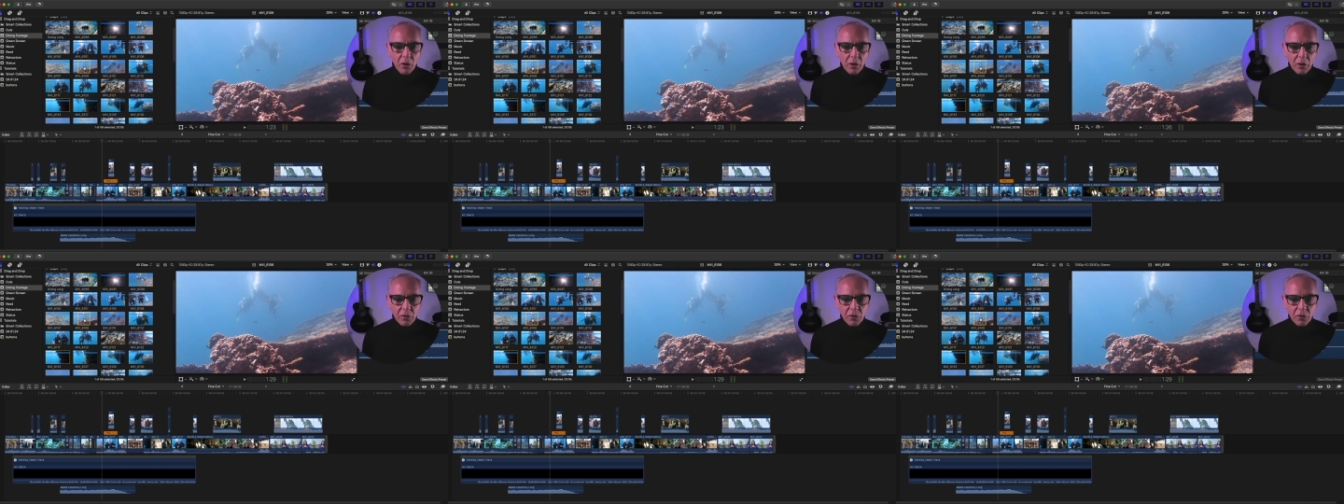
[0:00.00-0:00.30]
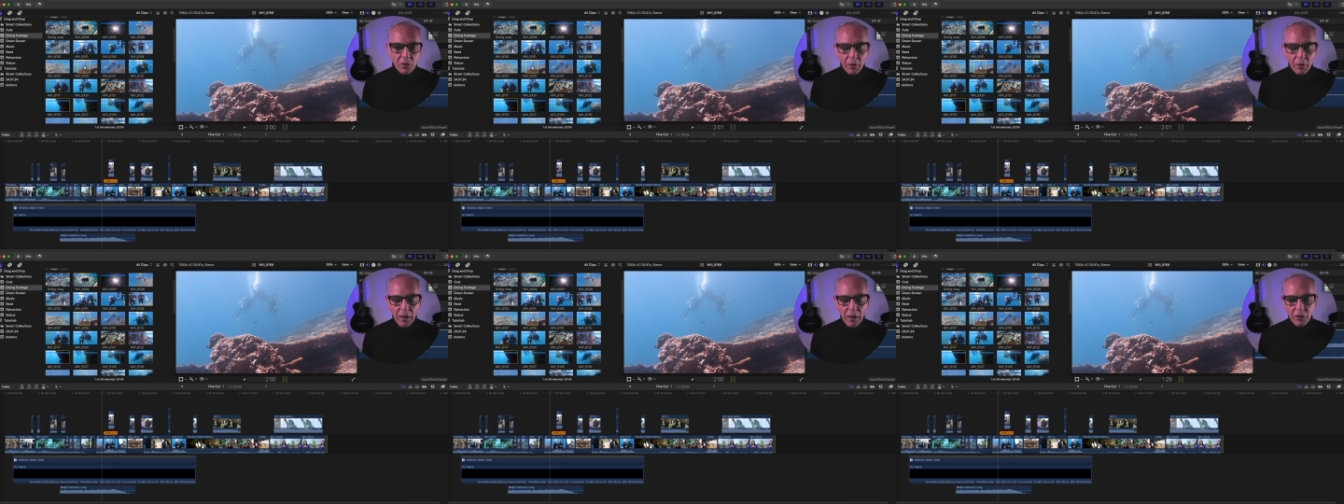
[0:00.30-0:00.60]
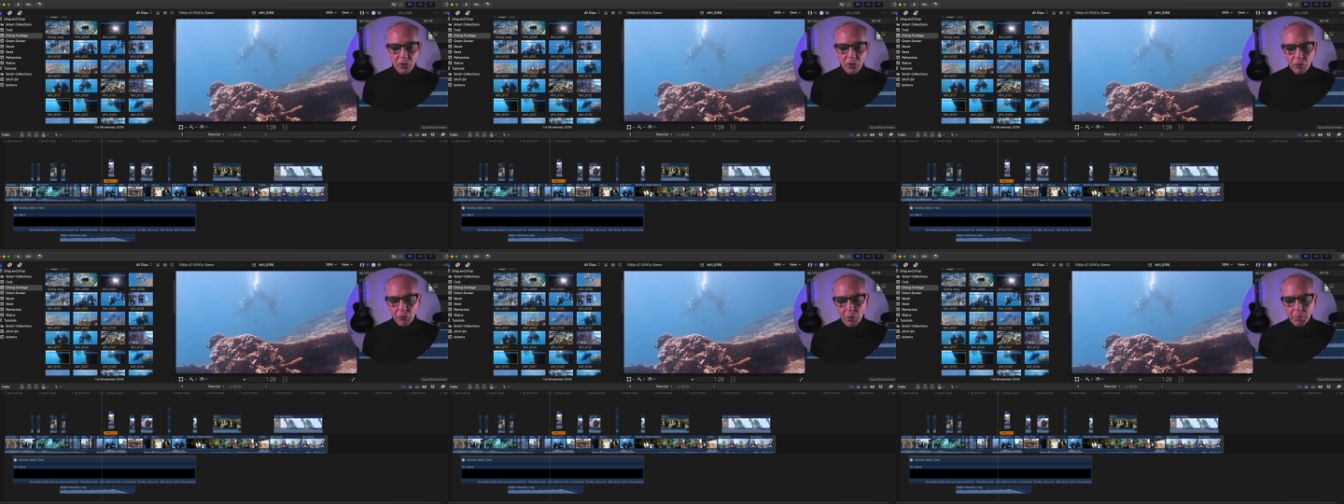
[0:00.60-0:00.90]
So it actually
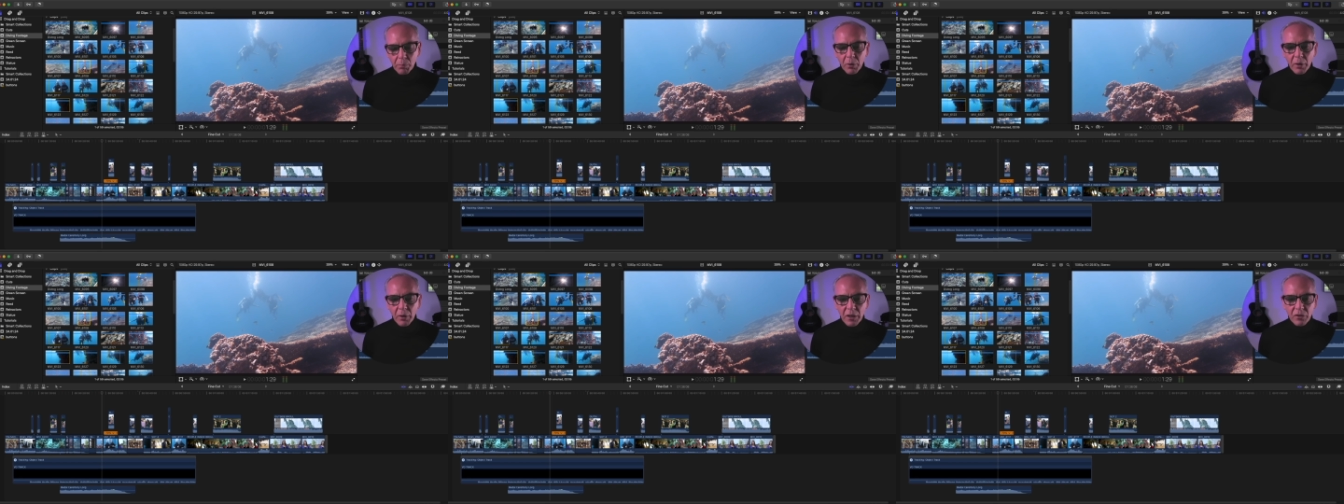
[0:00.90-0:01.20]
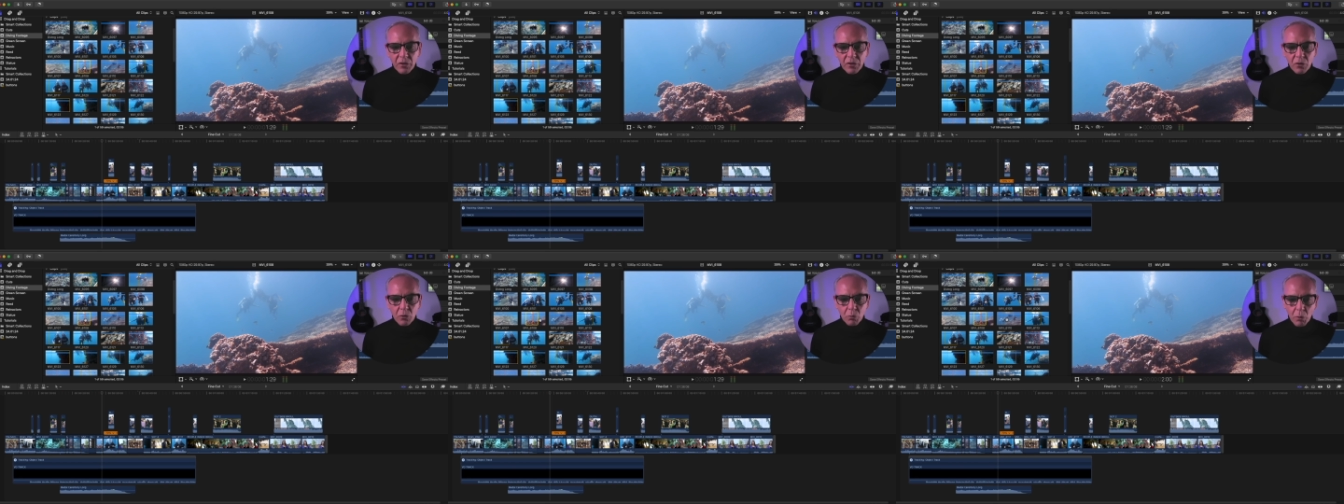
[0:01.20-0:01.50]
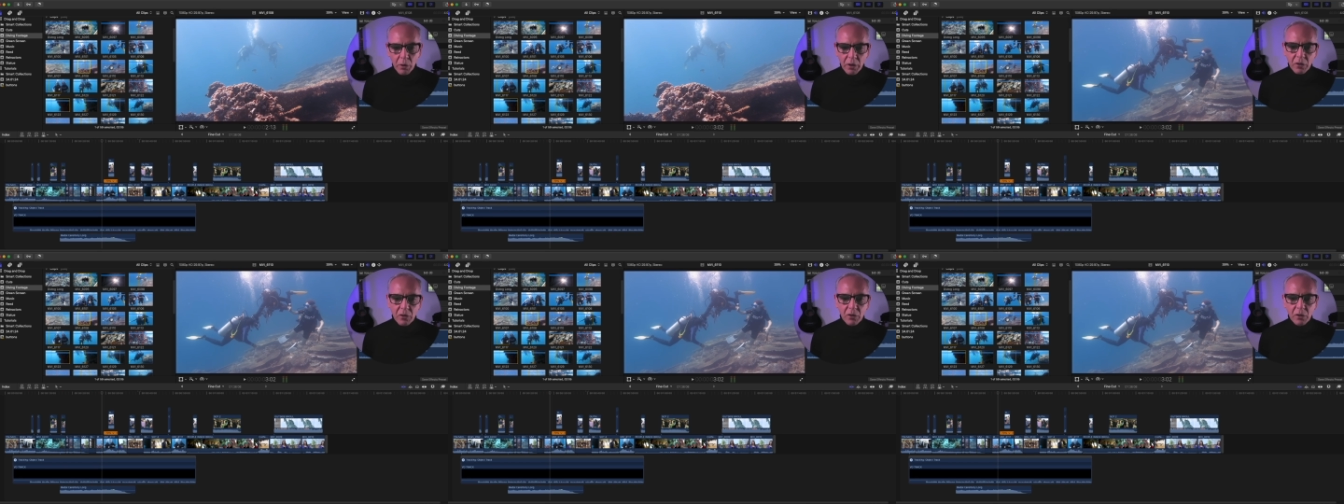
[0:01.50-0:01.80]
replaces one
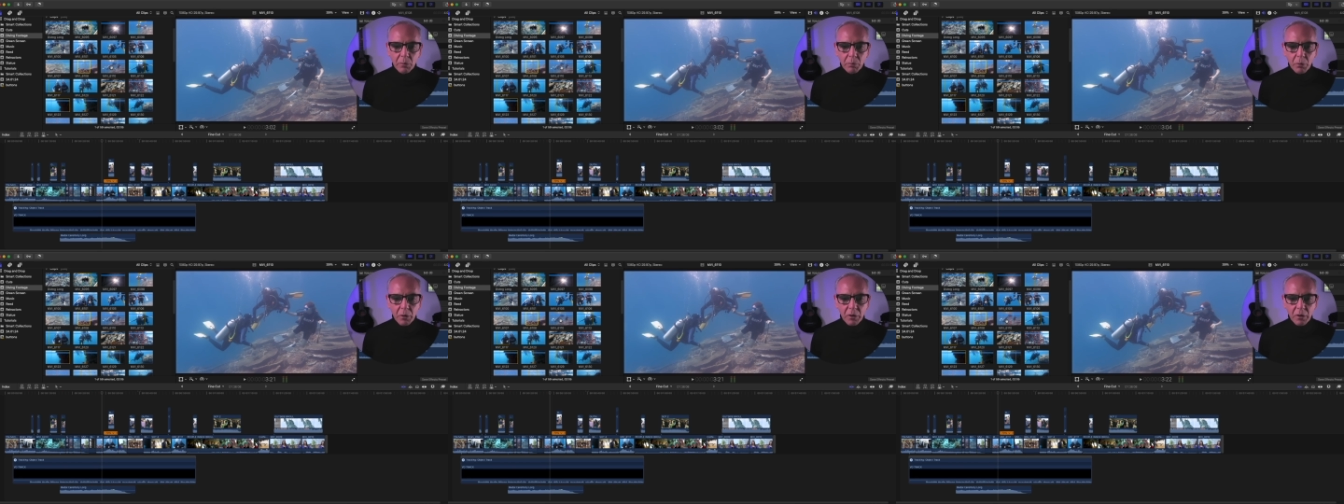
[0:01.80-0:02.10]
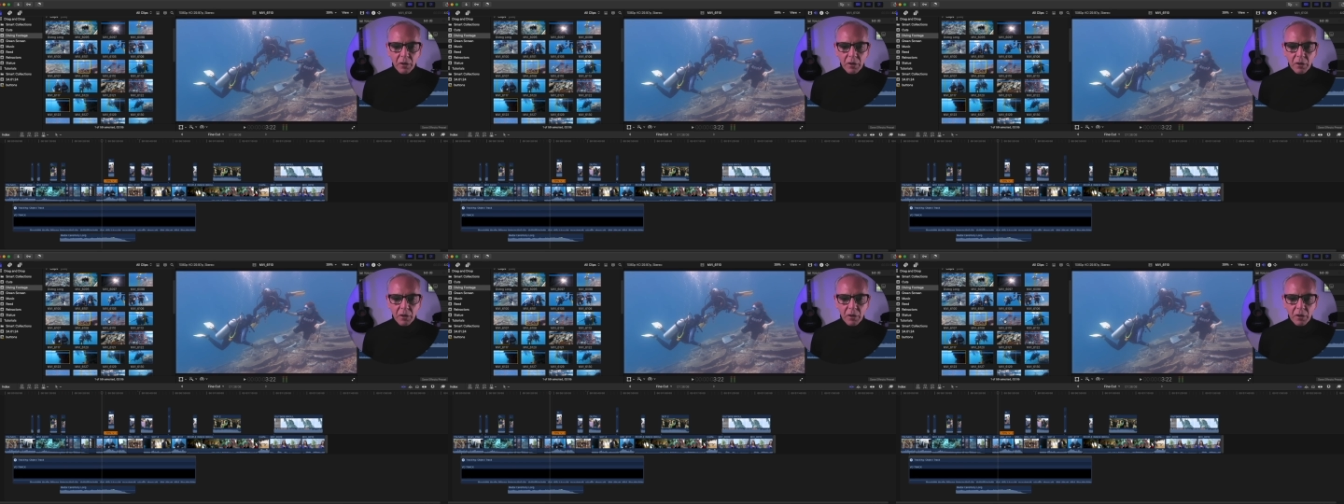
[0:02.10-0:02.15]
clip with the